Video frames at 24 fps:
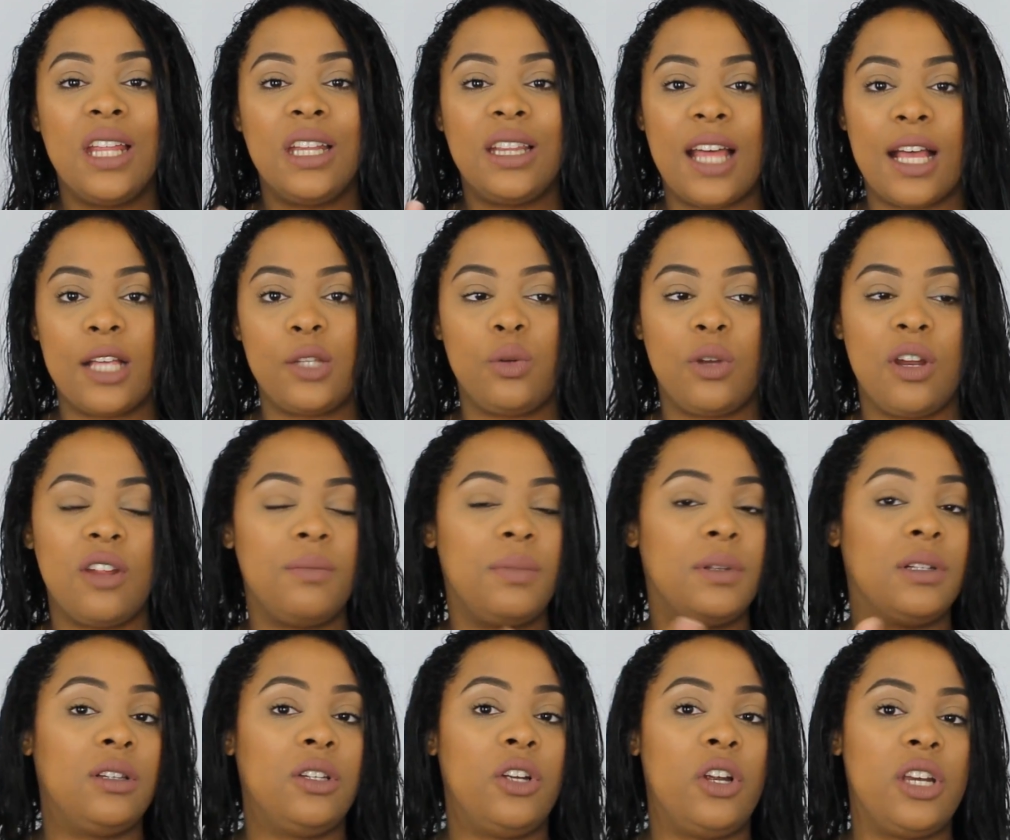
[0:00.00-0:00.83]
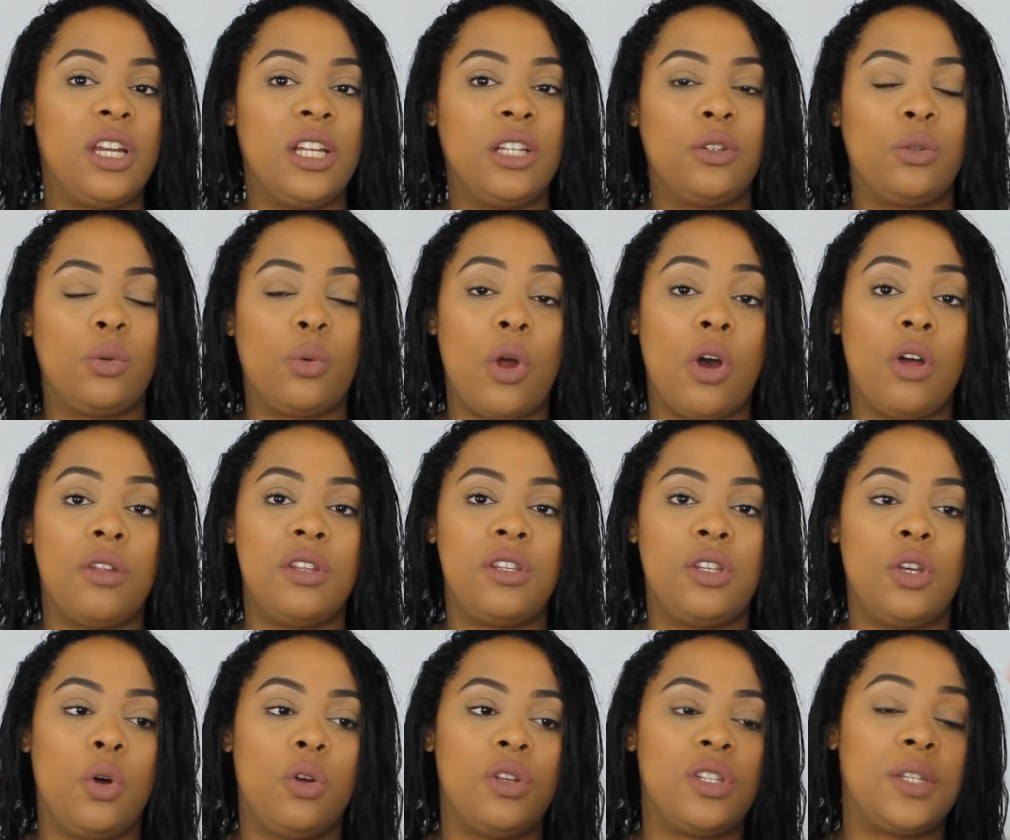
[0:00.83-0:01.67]
That's what I've been learning throughout
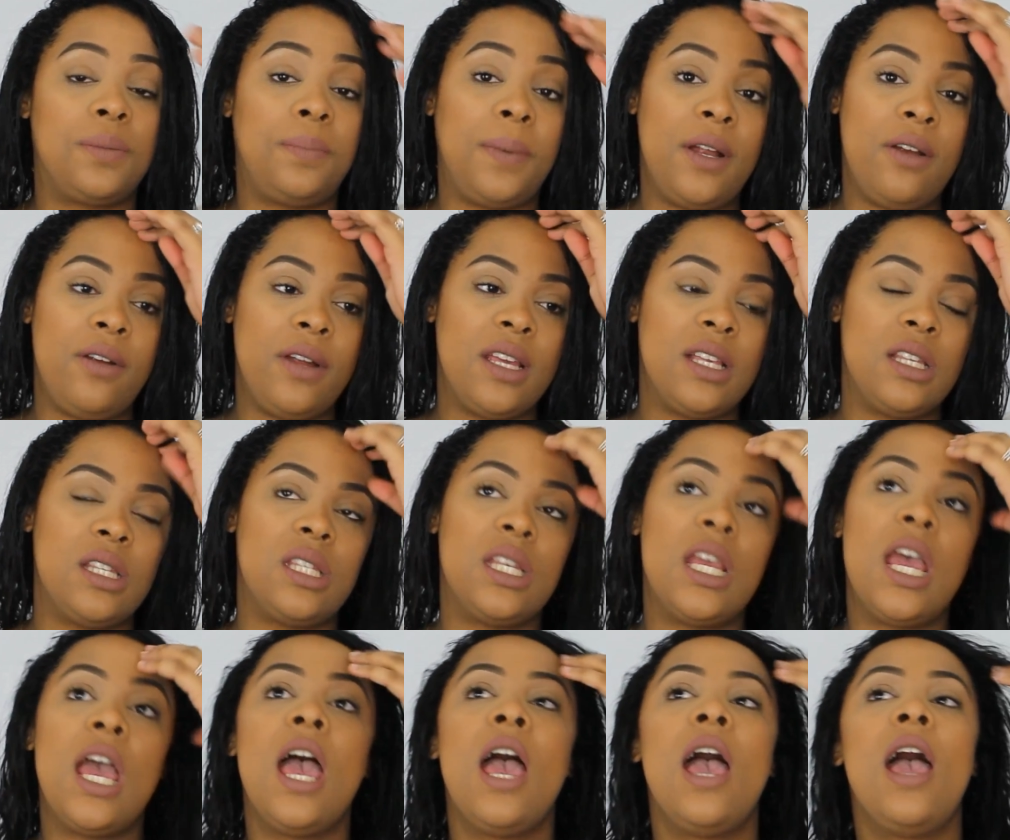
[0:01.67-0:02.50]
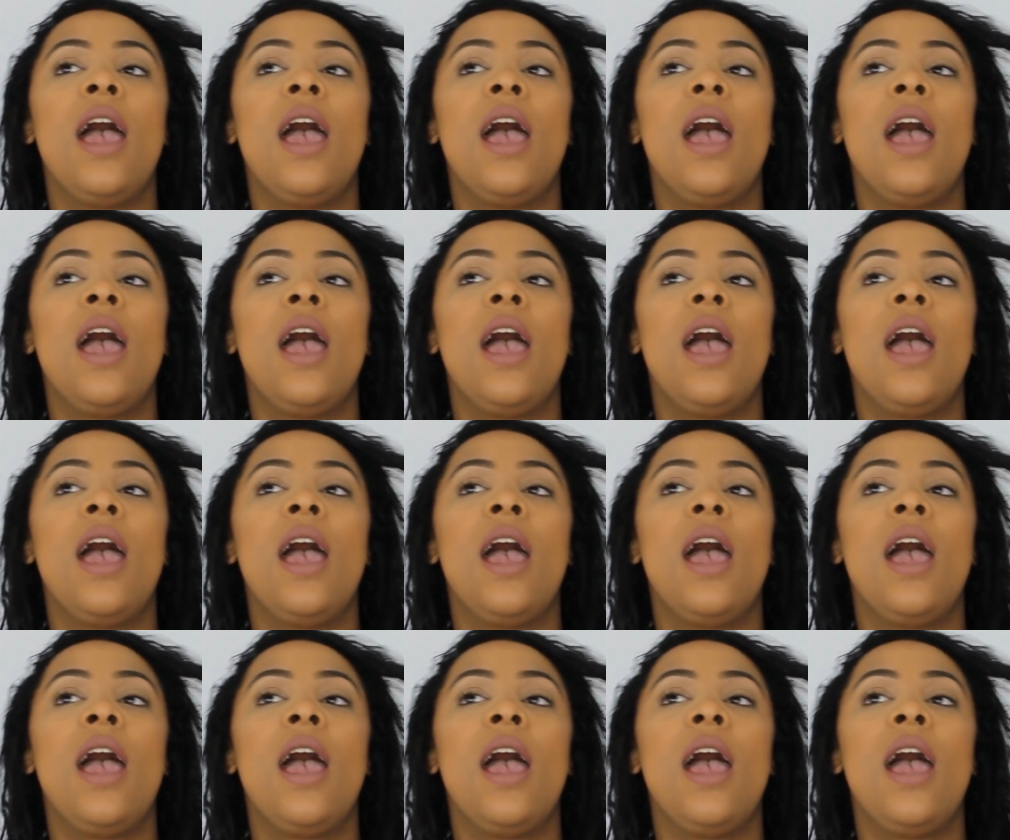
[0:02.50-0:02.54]
this whole experience.